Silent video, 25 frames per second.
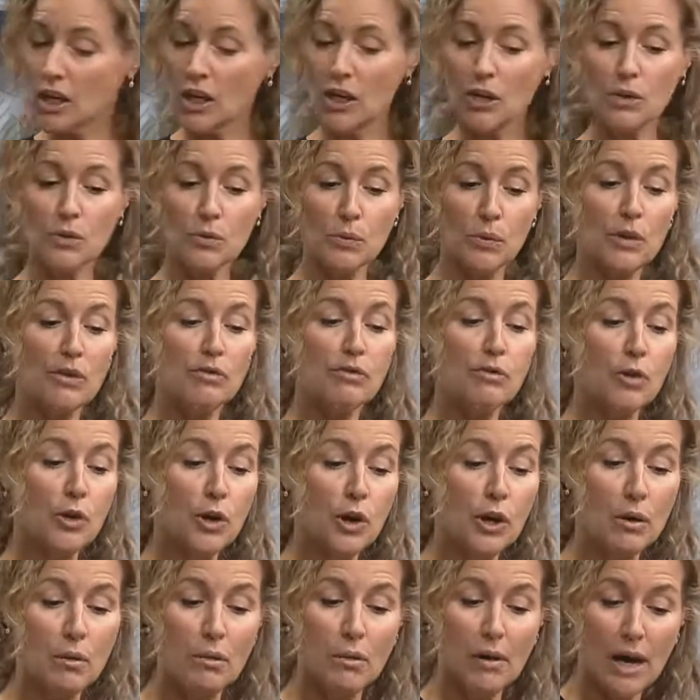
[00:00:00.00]
three or
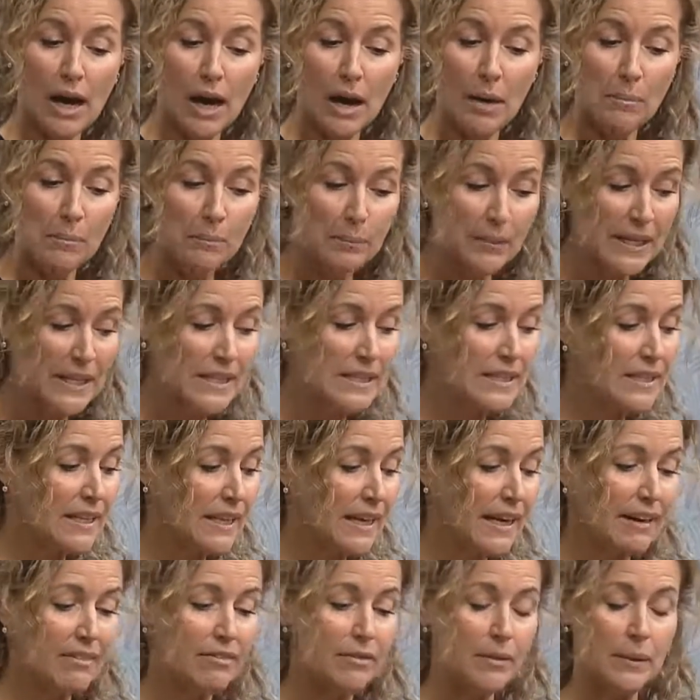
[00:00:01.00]
four uh, meats that
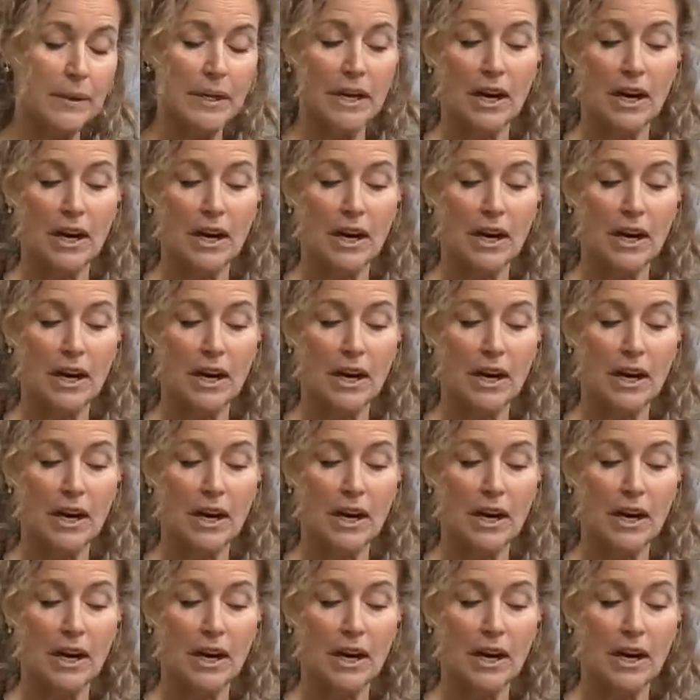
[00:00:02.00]
have been